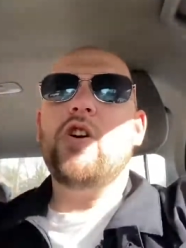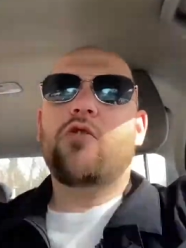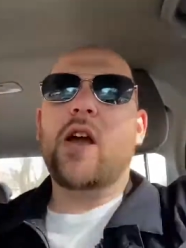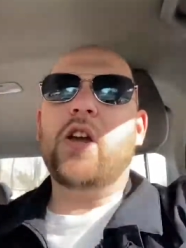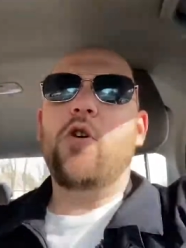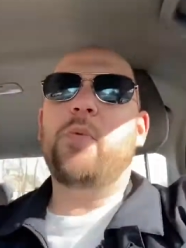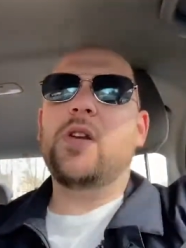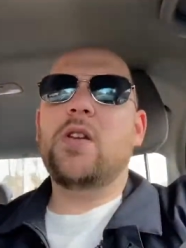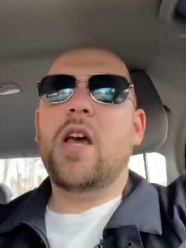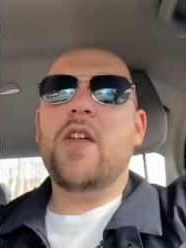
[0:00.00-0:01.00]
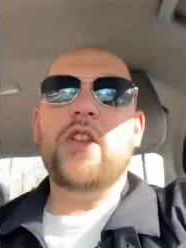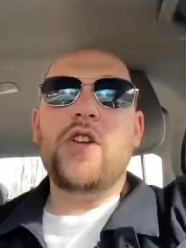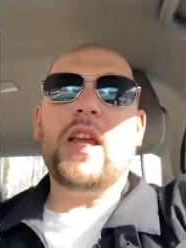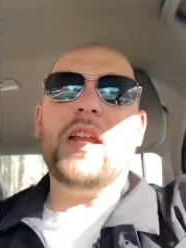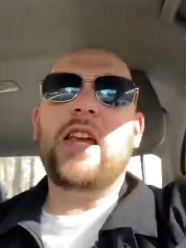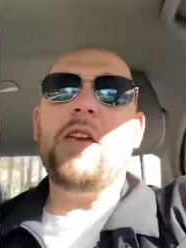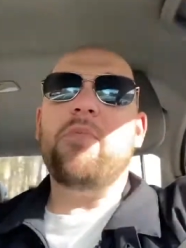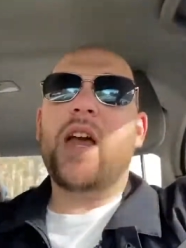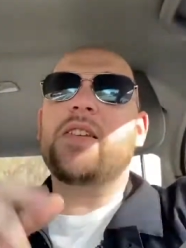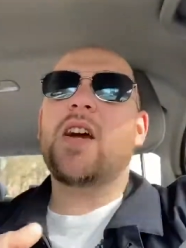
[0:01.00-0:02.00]
crack it open, and then you get to keep
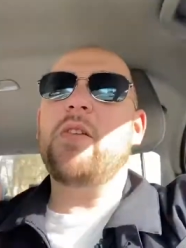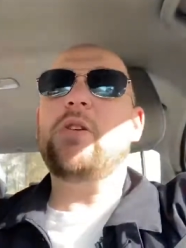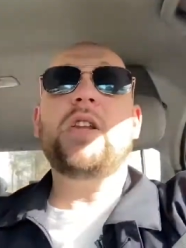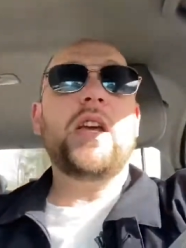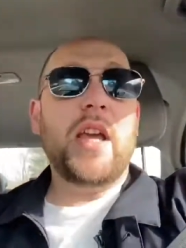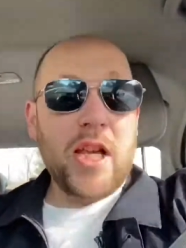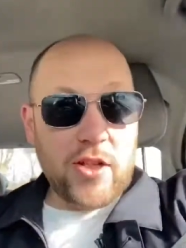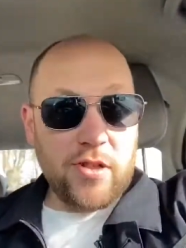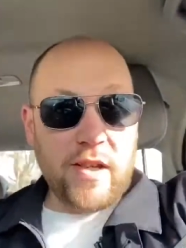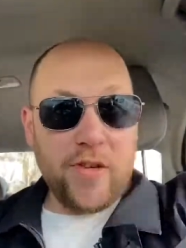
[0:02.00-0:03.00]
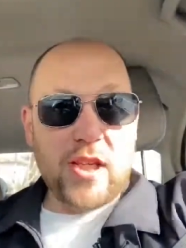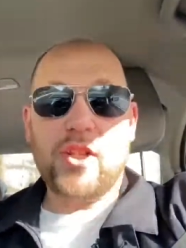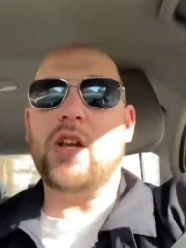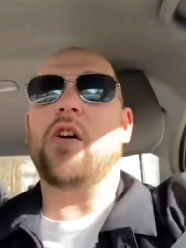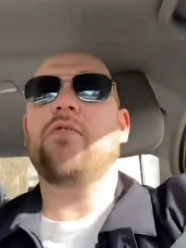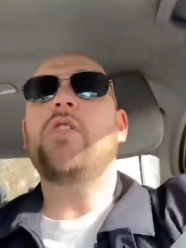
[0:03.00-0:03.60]
that diamond in your DVD shelf.